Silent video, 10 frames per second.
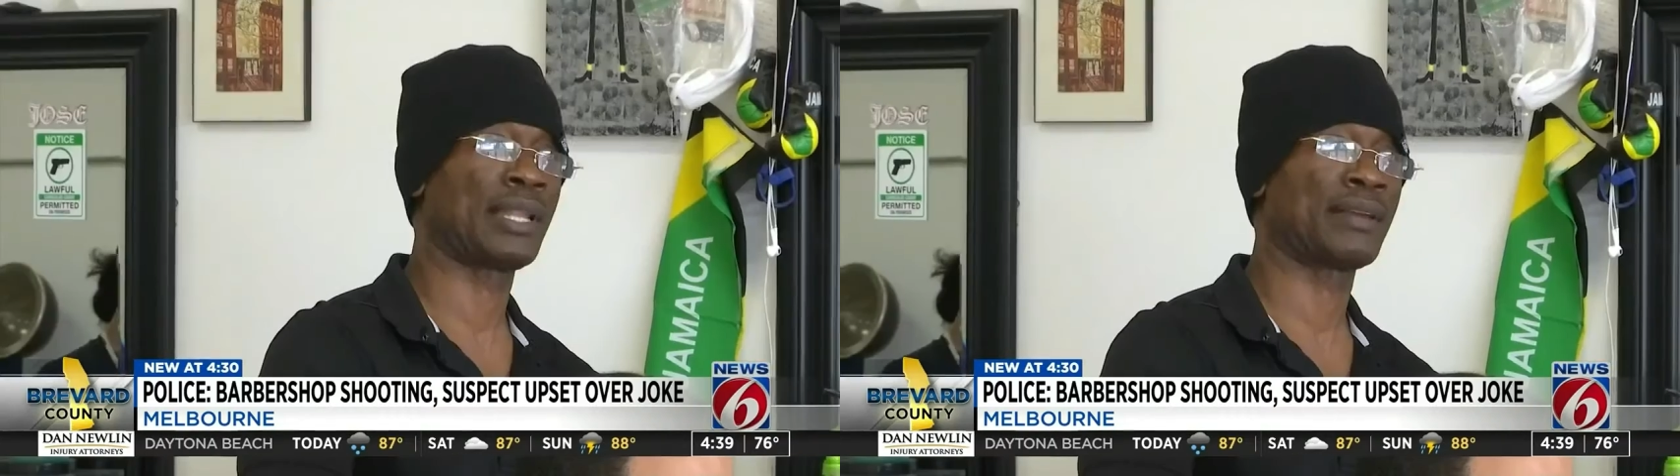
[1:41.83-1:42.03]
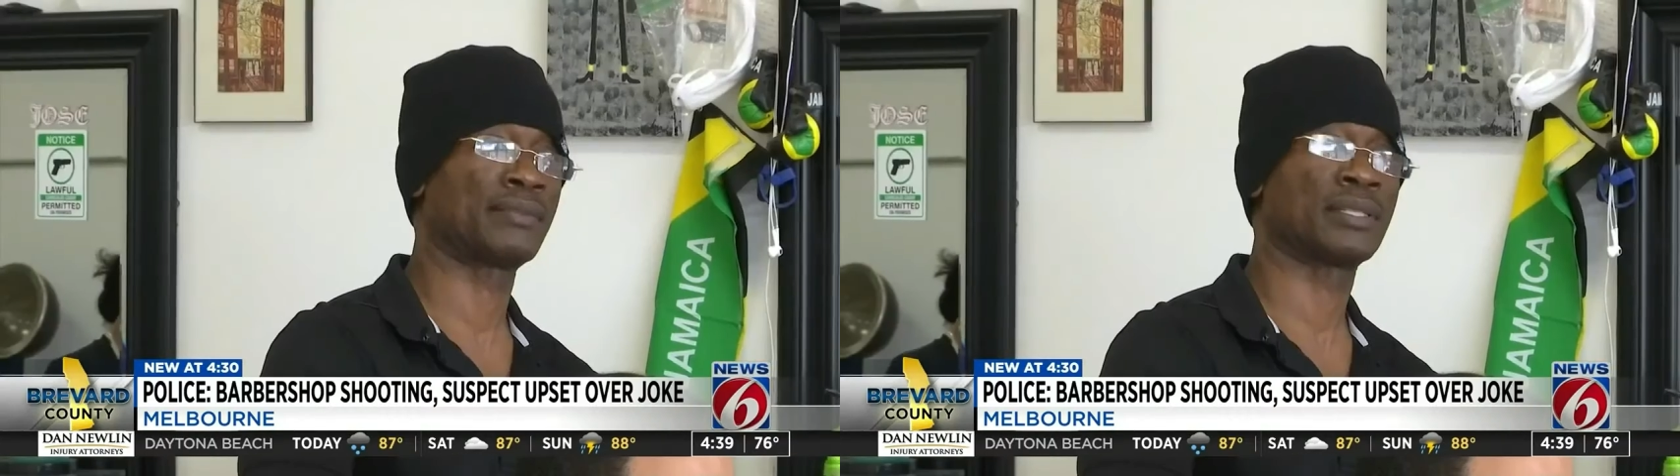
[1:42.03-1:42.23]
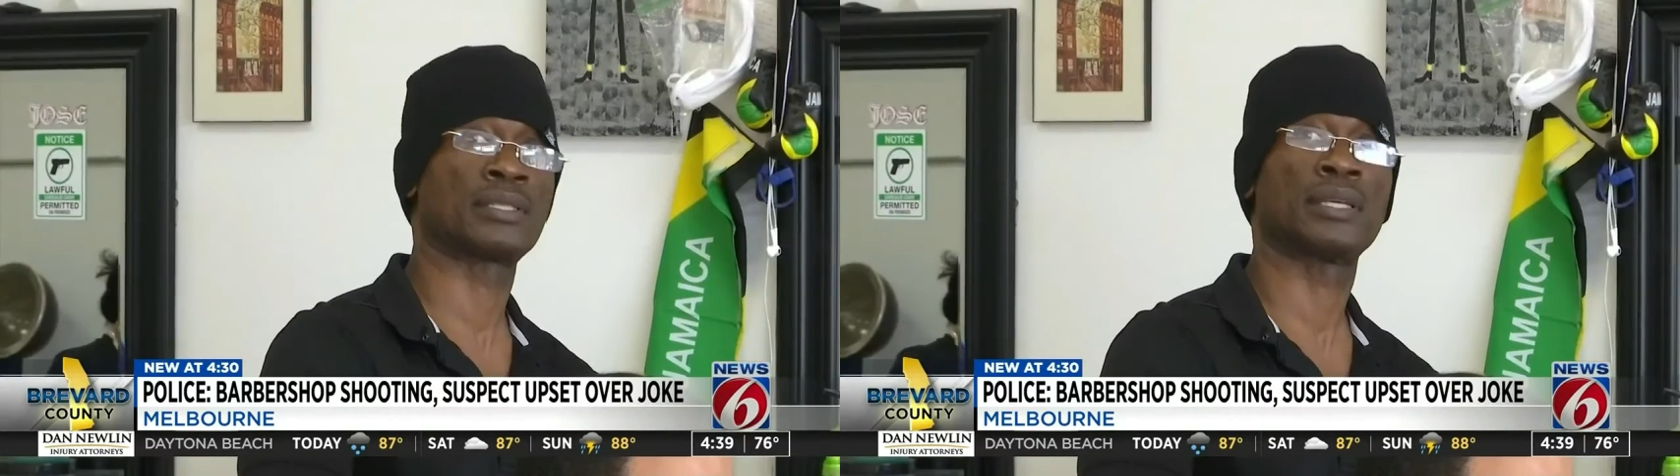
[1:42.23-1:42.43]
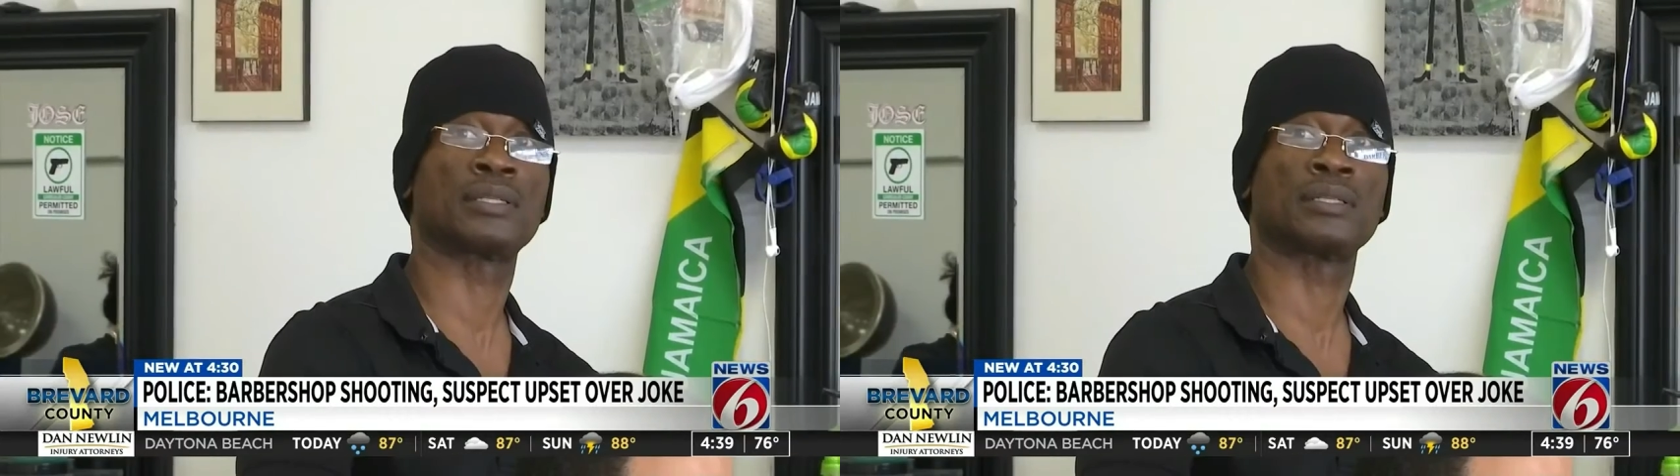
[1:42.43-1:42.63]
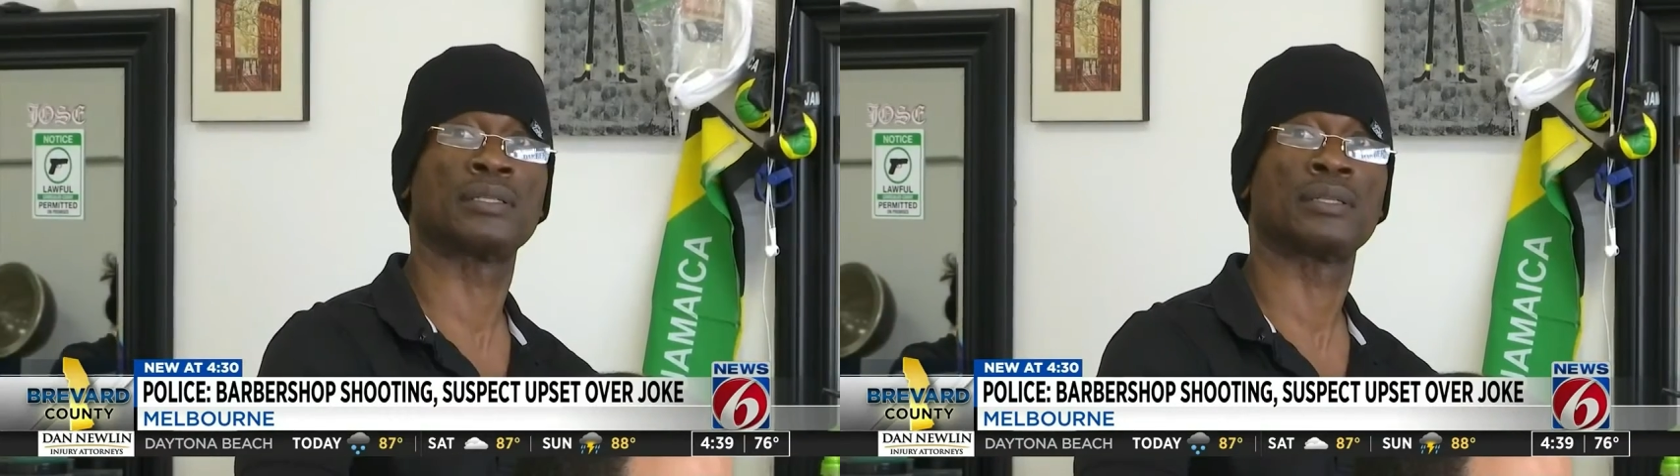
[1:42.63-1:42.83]
life
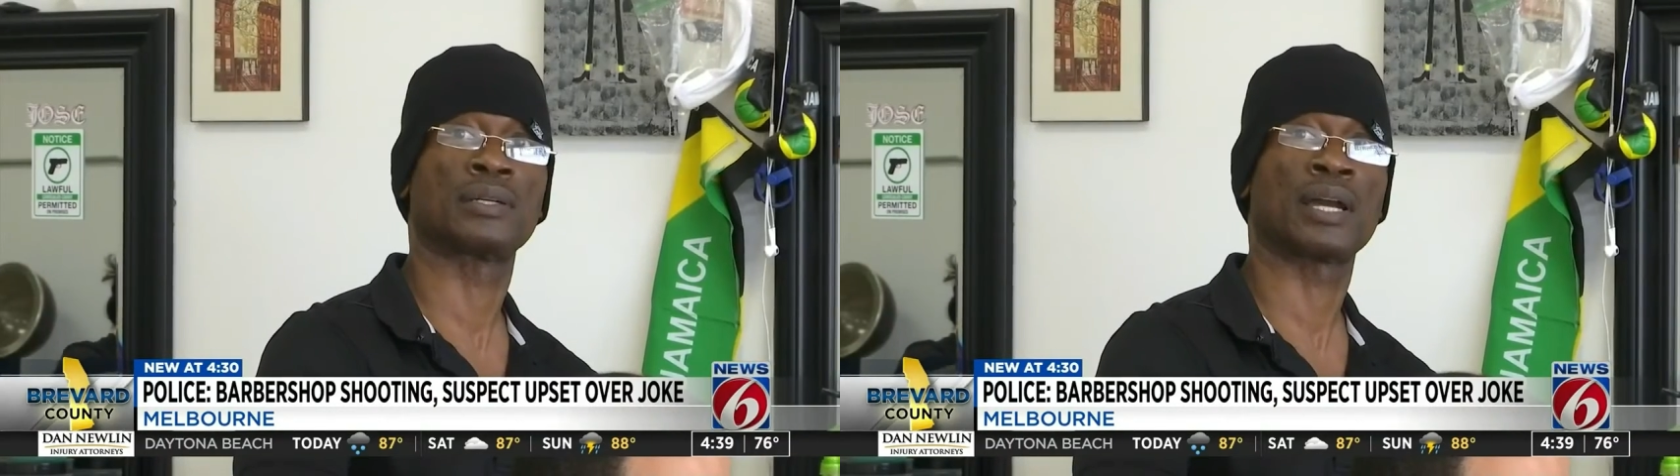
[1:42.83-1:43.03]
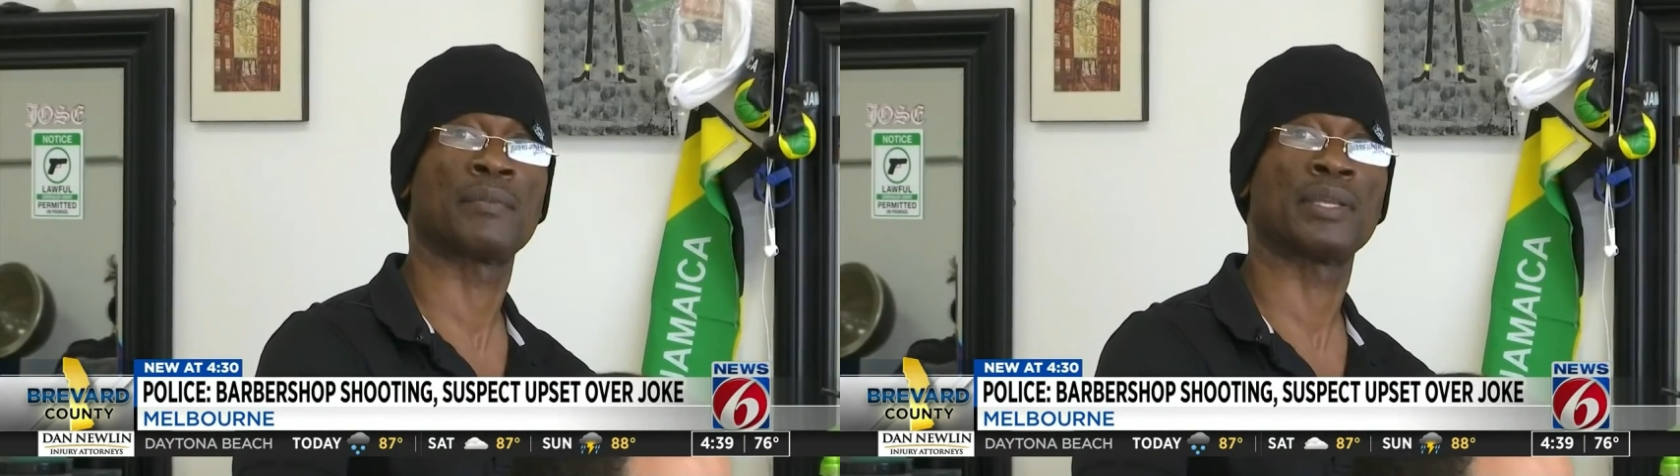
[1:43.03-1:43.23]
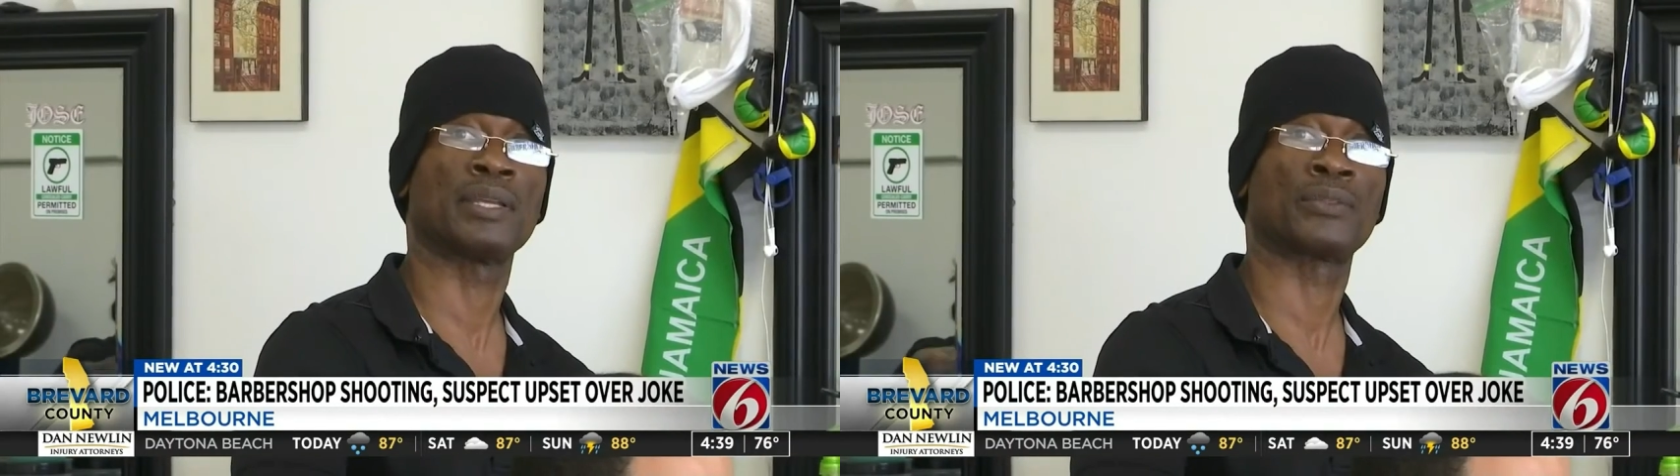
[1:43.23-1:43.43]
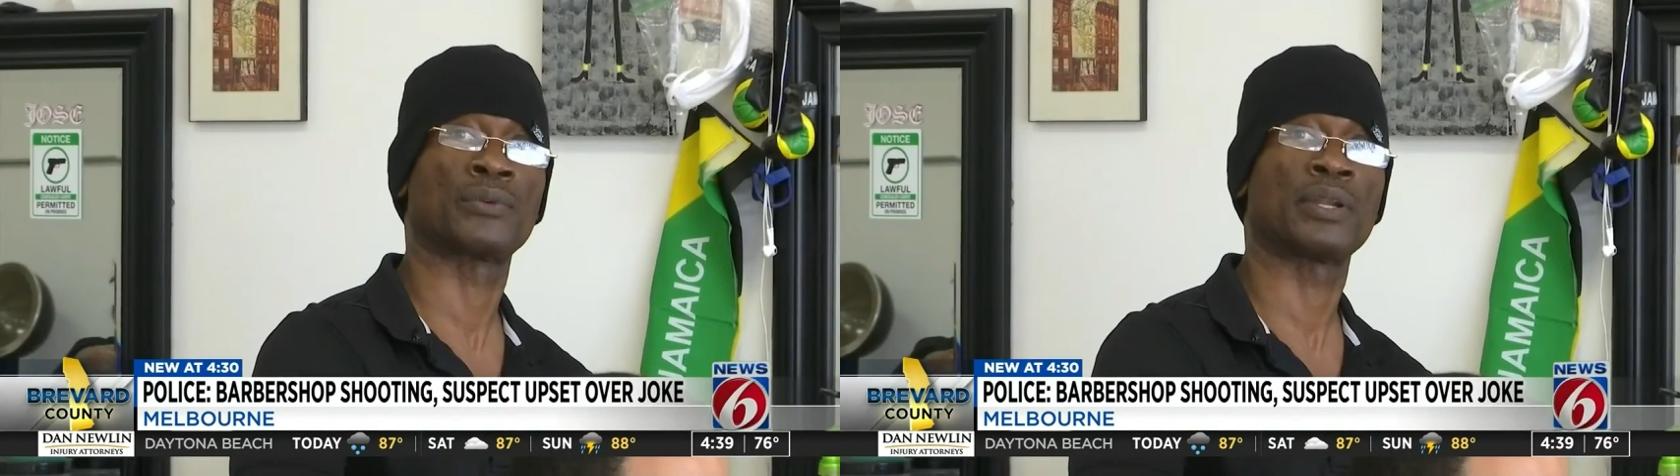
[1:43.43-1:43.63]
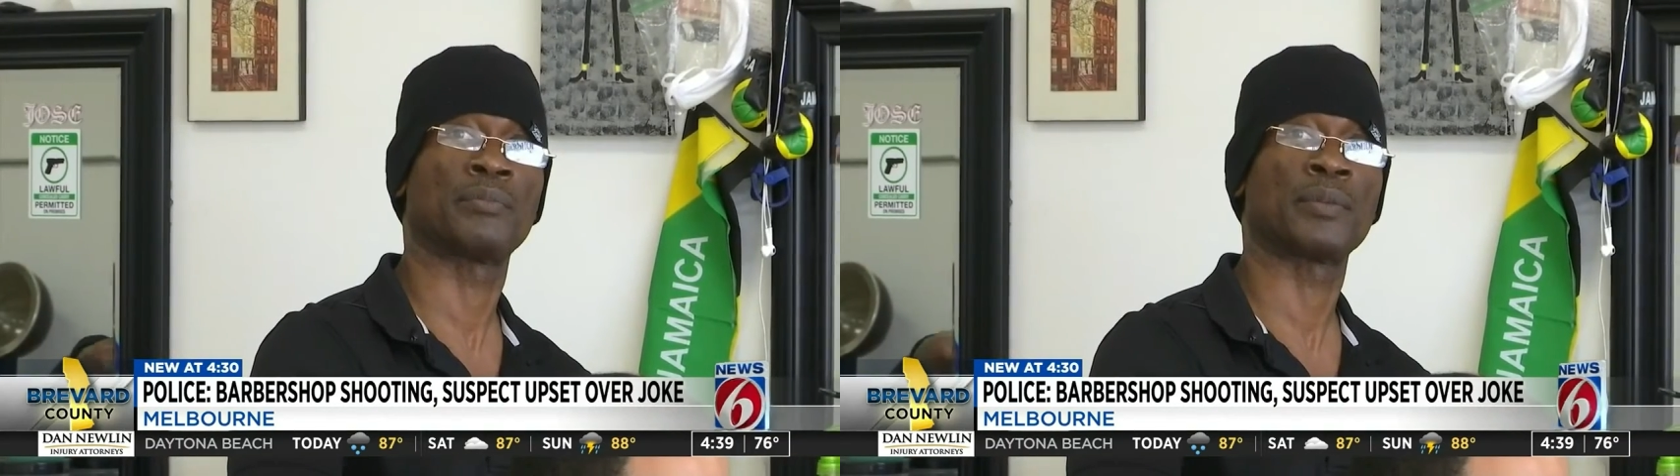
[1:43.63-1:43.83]
decisions. You know, coming in and
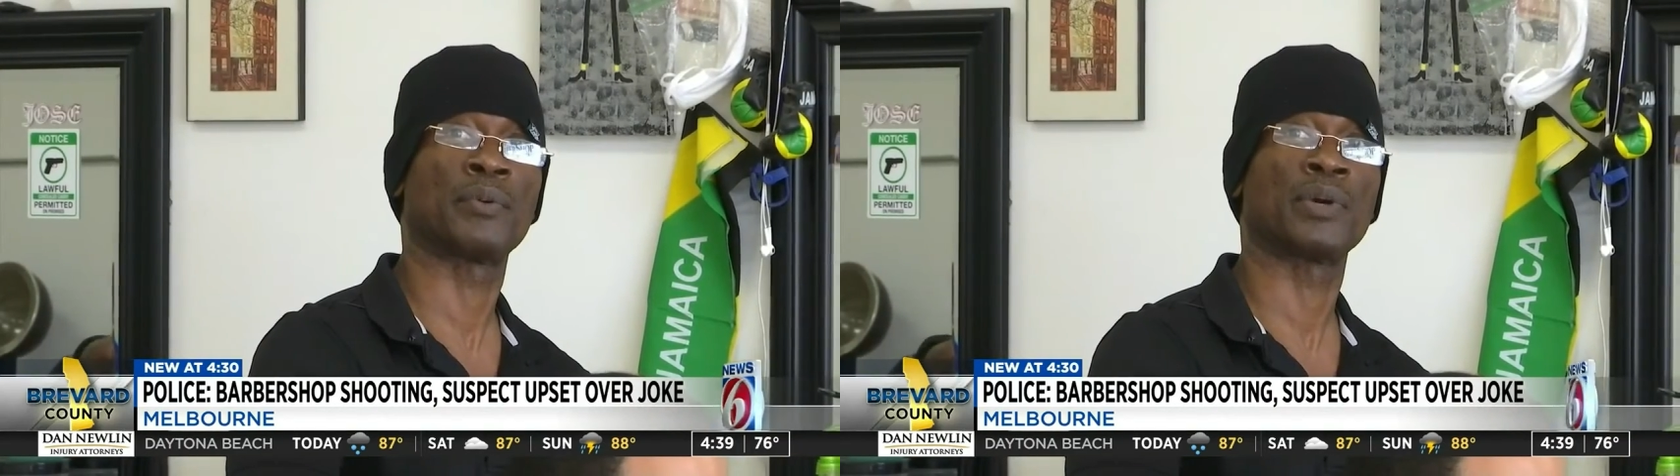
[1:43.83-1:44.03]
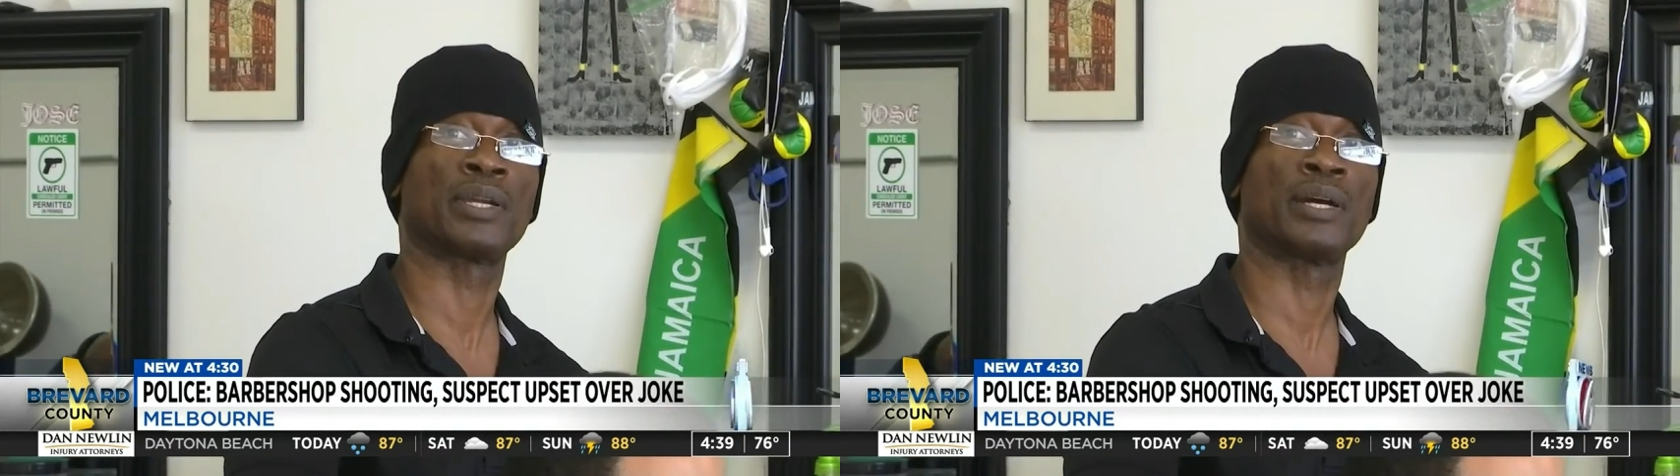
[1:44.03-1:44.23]
threatening people with